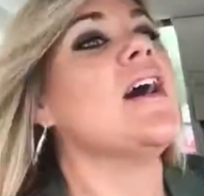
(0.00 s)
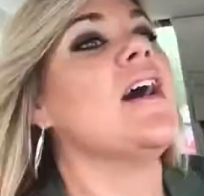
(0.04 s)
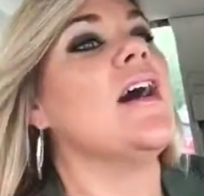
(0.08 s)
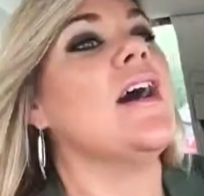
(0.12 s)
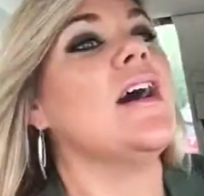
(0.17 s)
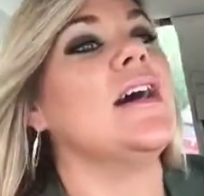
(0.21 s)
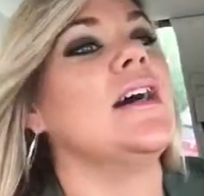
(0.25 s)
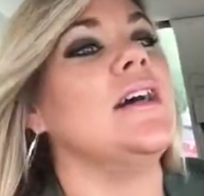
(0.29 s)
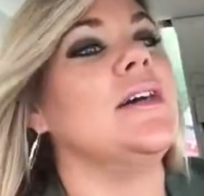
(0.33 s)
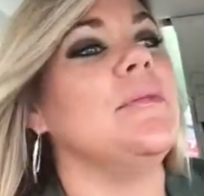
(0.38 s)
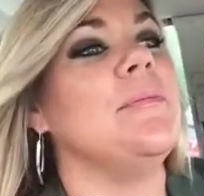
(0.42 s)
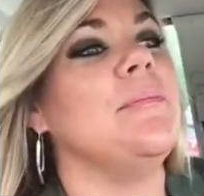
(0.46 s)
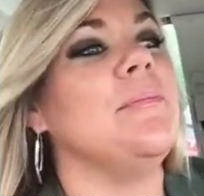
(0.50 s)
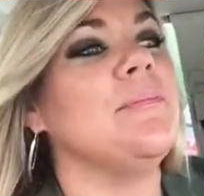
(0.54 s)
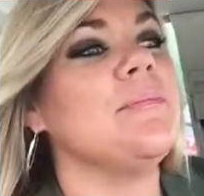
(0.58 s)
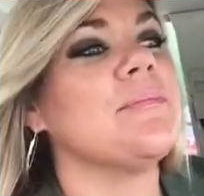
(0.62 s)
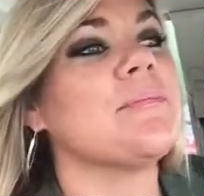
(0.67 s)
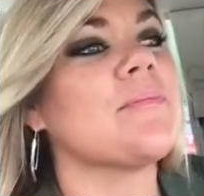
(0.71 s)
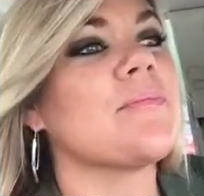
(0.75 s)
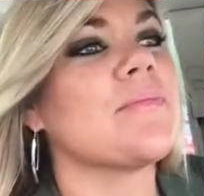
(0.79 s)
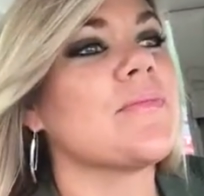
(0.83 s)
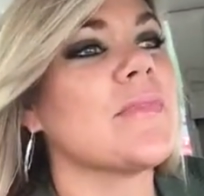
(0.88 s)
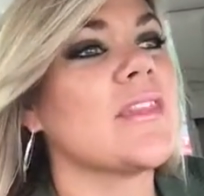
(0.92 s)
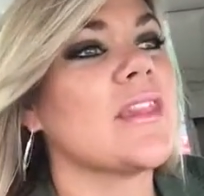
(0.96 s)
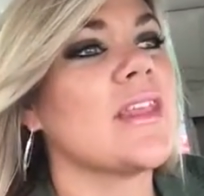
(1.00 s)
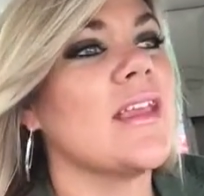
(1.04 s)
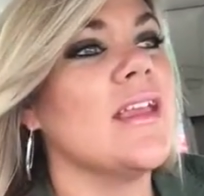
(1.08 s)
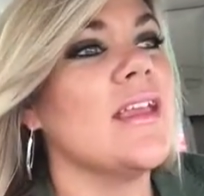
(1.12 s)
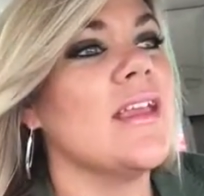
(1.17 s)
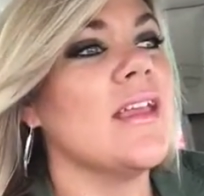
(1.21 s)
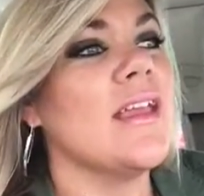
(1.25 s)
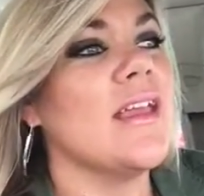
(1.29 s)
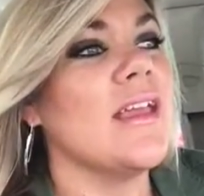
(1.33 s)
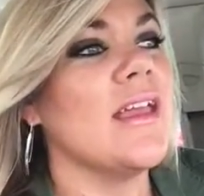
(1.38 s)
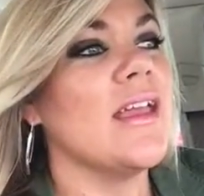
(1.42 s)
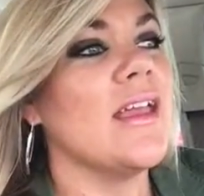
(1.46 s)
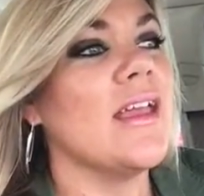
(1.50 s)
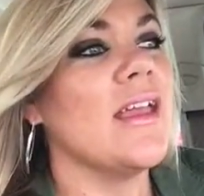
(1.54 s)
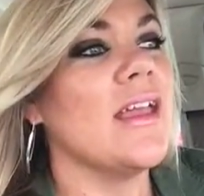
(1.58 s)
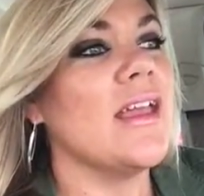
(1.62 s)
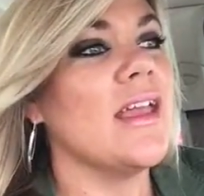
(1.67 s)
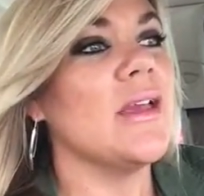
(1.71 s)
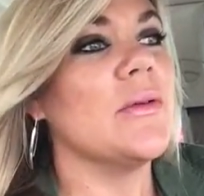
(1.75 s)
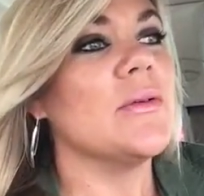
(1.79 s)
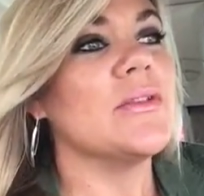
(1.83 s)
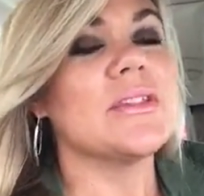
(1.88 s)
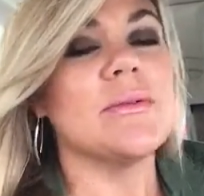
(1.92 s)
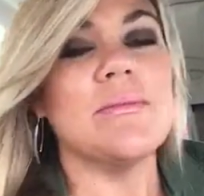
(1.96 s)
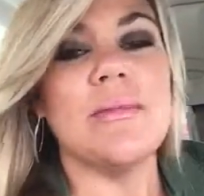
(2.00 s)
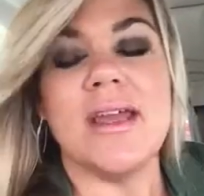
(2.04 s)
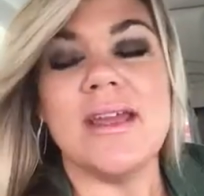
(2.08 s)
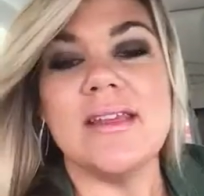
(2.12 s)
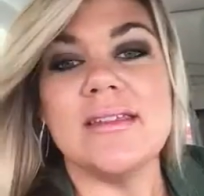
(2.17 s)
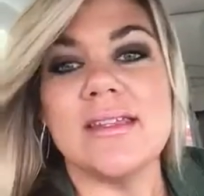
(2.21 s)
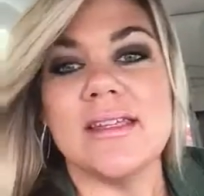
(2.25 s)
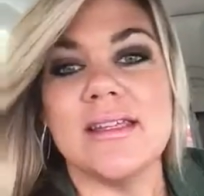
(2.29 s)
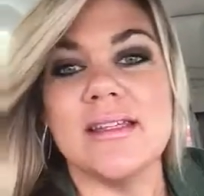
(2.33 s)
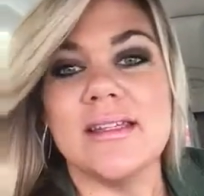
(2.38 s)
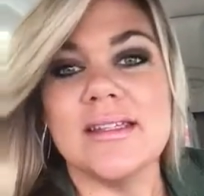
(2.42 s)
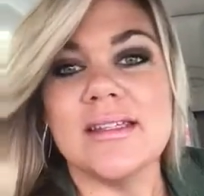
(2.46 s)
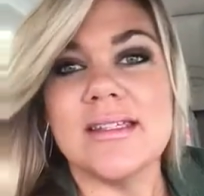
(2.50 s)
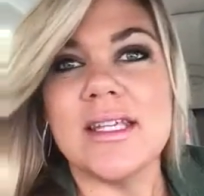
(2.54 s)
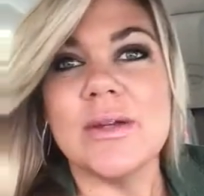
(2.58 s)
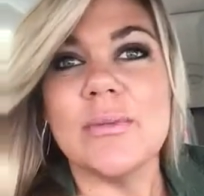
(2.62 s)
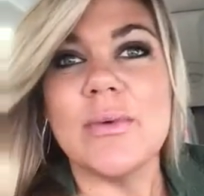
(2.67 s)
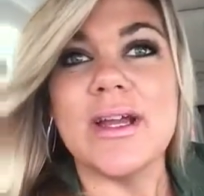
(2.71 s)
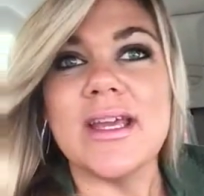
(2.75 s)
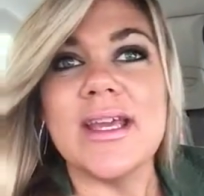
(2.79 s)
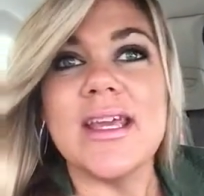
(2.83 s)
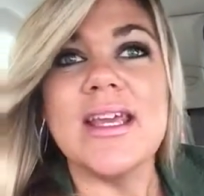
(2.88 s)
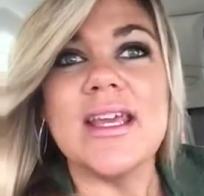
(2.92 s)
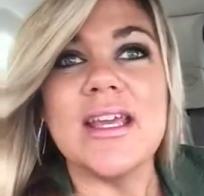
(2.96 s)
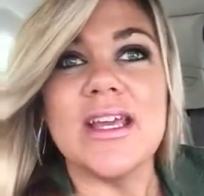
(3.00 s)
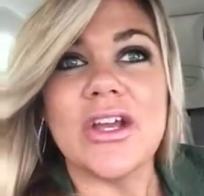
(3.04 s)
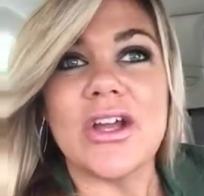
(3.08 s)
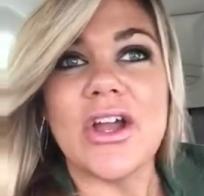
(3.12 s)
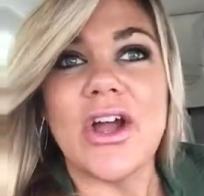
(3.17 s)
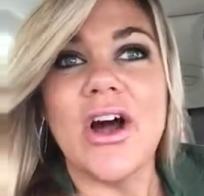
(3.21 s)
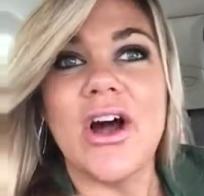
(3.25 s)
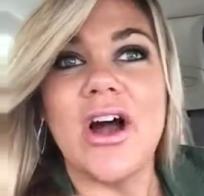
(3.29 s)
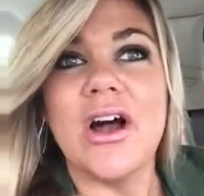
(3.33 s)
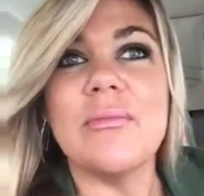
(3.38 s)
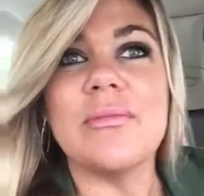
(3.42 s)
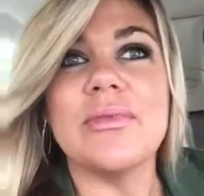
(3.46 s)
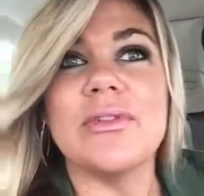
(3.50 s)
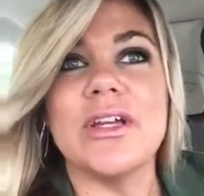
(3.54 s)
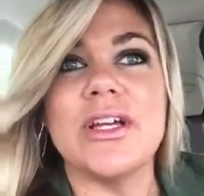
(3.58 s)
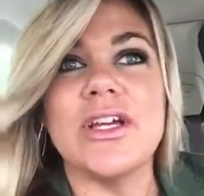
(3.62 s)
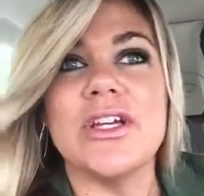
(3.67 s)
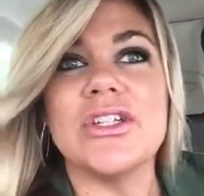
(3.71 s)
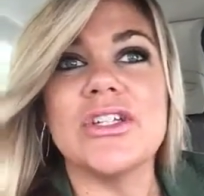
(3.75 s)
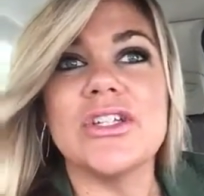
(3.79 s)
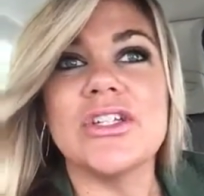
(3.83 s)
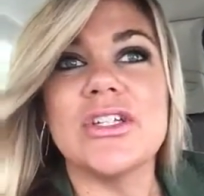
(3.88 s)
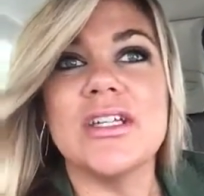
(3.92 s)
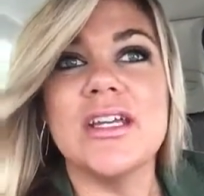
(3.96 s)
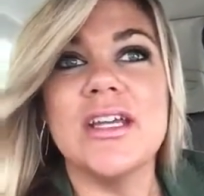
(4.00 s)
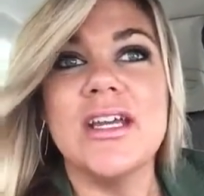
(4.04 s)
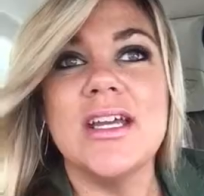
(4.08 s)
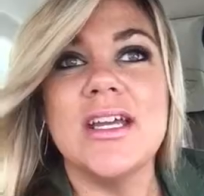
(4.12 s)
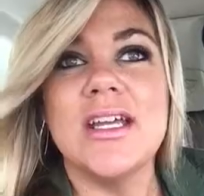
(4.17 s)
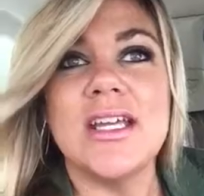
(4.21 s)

It was amazing to see what he accomplished,